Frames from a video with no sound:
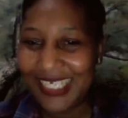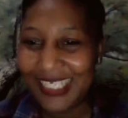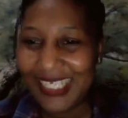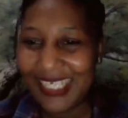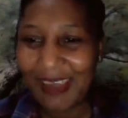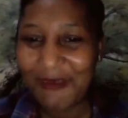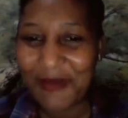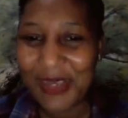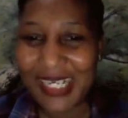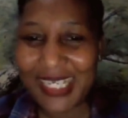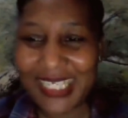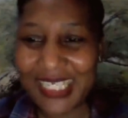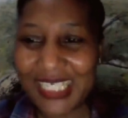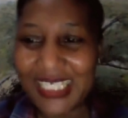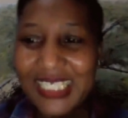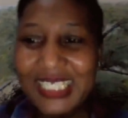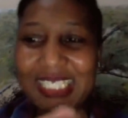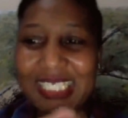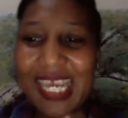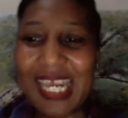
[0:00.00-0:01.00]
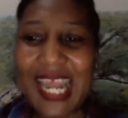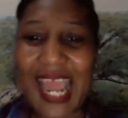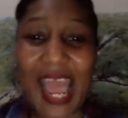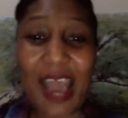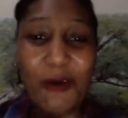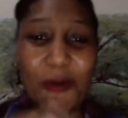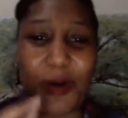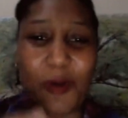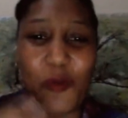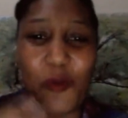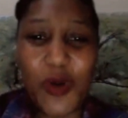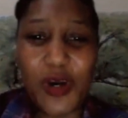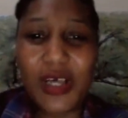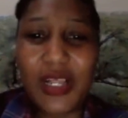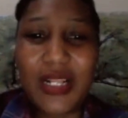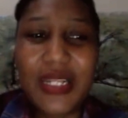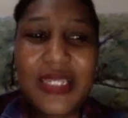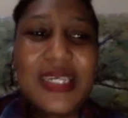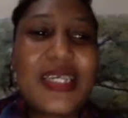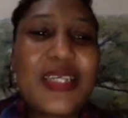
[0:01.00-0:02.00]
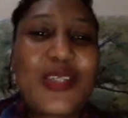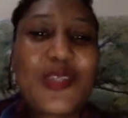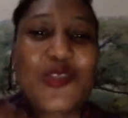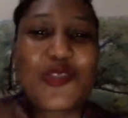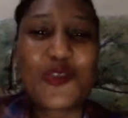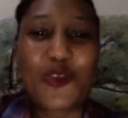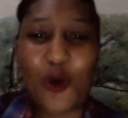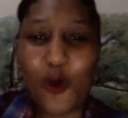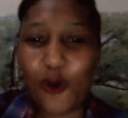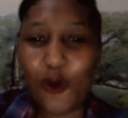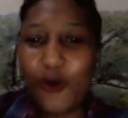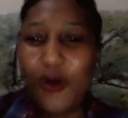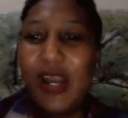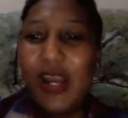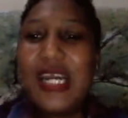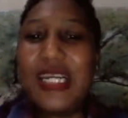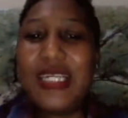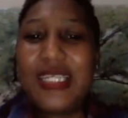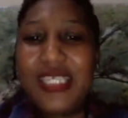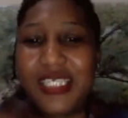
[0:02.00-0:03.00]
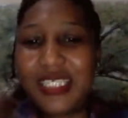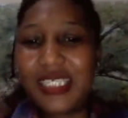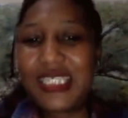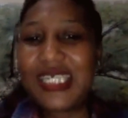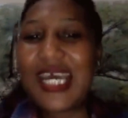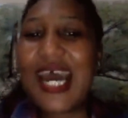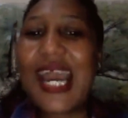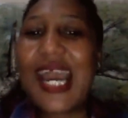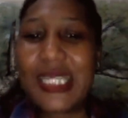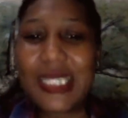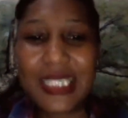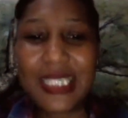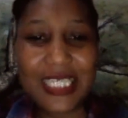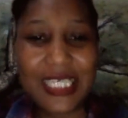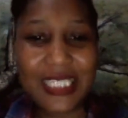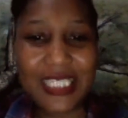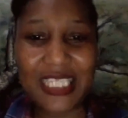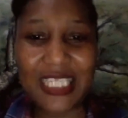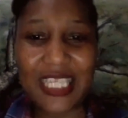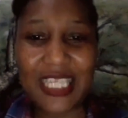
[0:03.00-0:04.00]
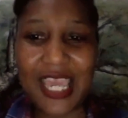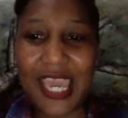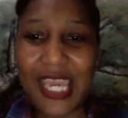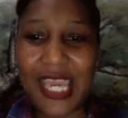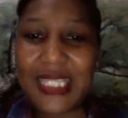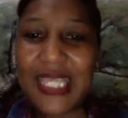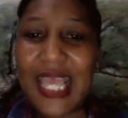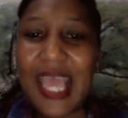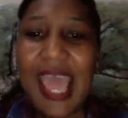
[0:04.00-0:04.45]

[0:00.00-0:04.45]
I mean, digitally, our world is so digitized these days,